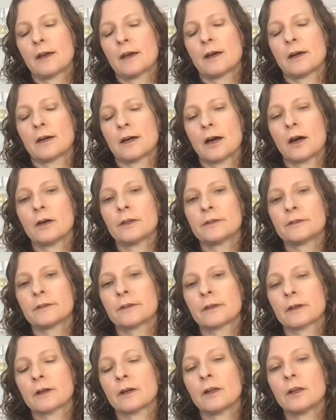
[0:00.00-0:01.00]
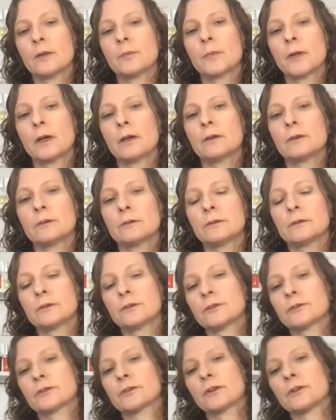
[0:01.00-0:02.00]
Under the collarbone,
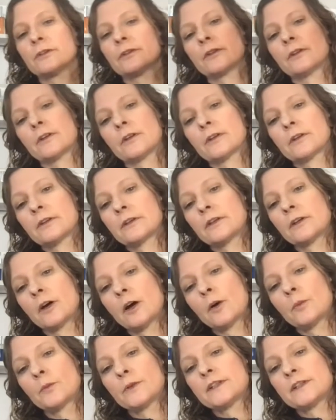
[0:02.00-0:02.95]
just under the arm,